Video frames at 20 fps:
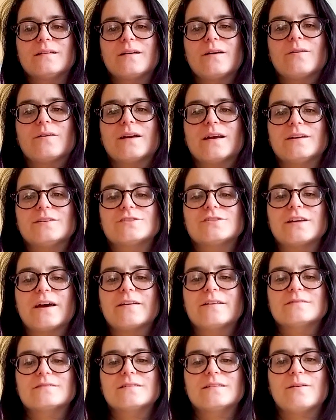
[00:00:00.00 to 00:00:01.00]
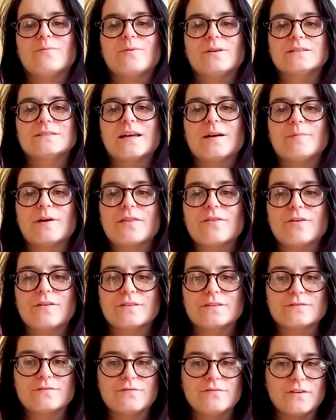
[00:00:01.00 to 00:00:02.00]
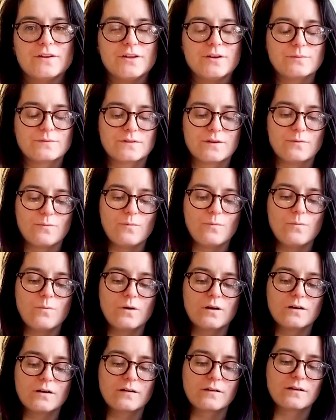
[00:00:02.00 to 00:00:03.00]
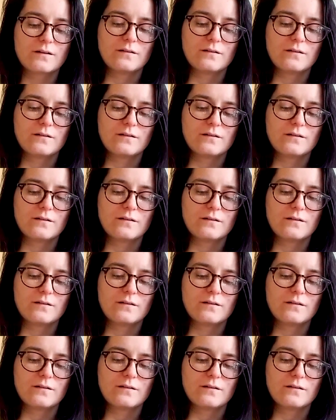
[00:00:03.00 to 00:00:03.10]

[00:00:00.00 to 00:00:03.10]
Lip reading: Okay, shout out to that one time I thought this video was gonna work.